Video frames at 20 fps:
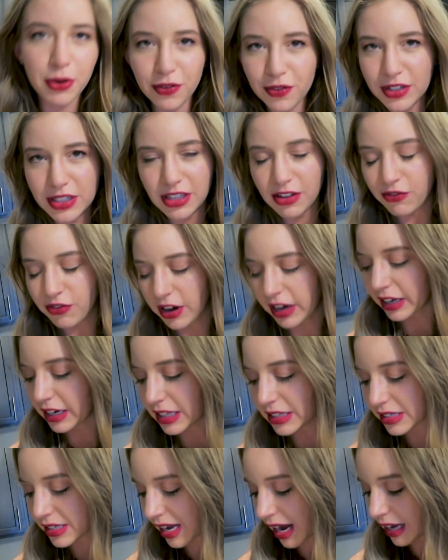perfectly fine
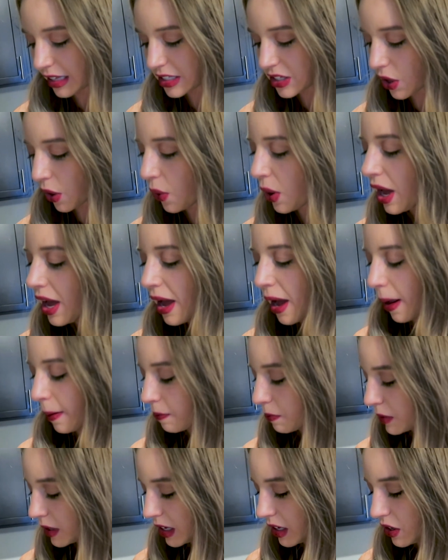inside. So
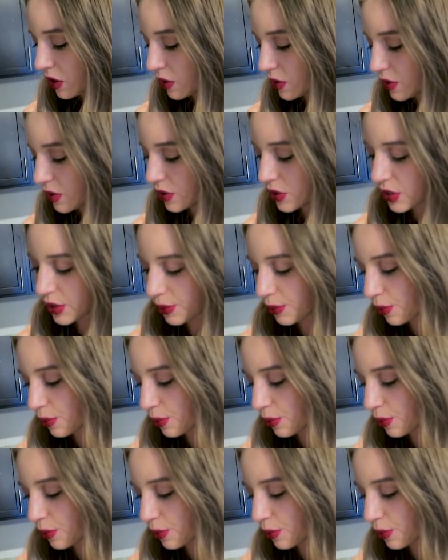I'm gonna use